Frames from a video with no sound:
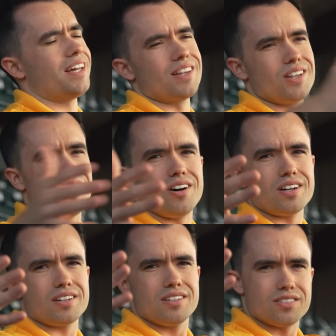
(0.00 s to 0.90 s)
and
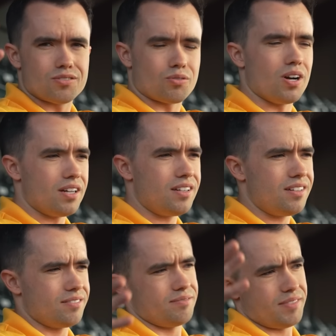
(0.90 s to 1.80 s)
long run
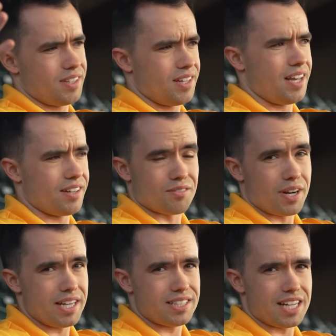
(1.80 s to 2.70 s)
and
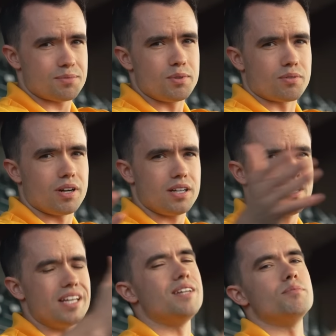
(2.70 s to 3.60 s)
race that has to be
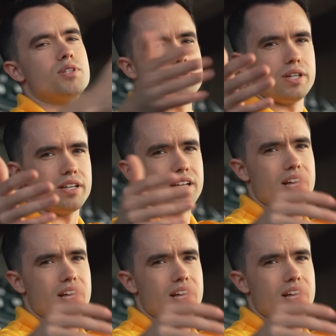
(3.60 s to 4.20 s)
run in between